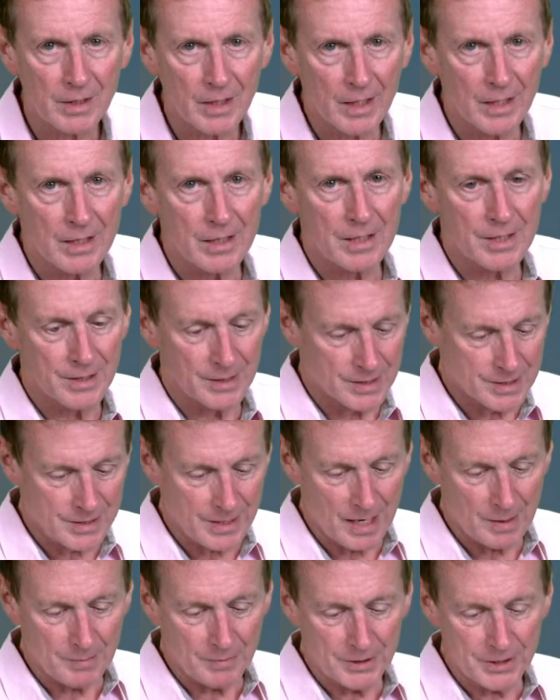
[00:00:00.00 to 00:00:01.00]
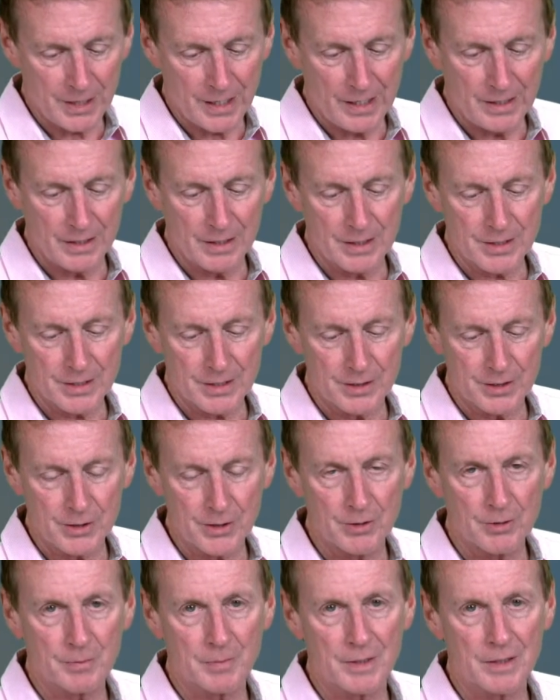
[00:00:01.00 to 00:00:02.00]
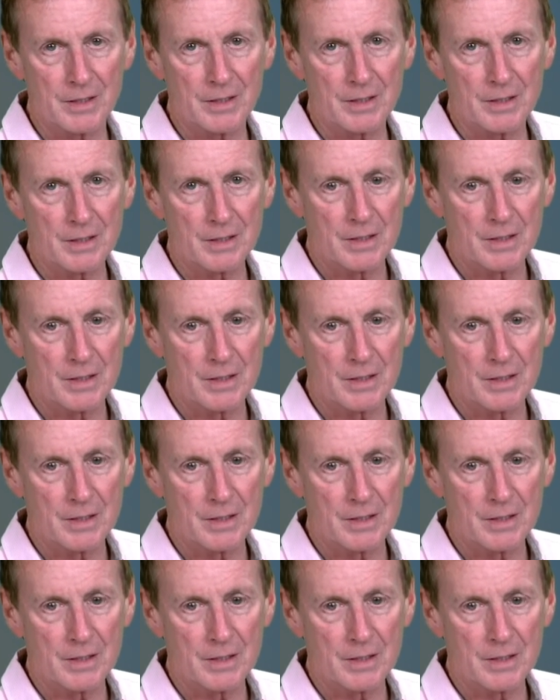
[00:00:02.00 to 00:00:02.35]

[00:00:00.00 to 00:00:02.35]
It is the simultaneous attunement